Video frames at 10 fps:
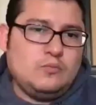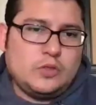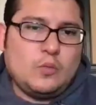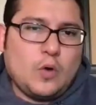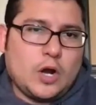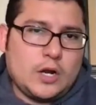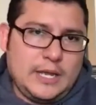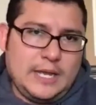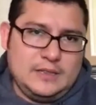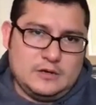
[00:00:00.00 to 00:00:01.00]
work
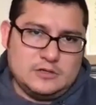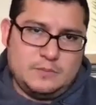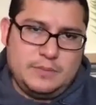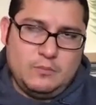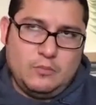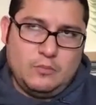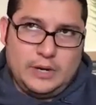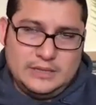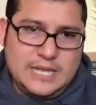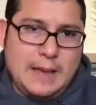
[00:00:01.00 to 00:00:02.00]
and there's a bit more
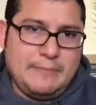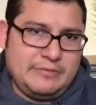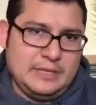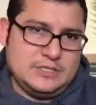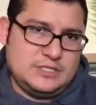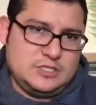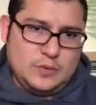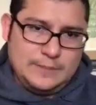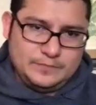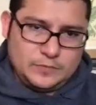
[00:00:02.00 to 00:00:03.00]
in-depthness to
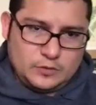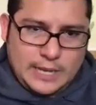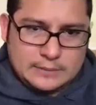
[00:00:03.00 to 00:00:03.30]
it. Okay.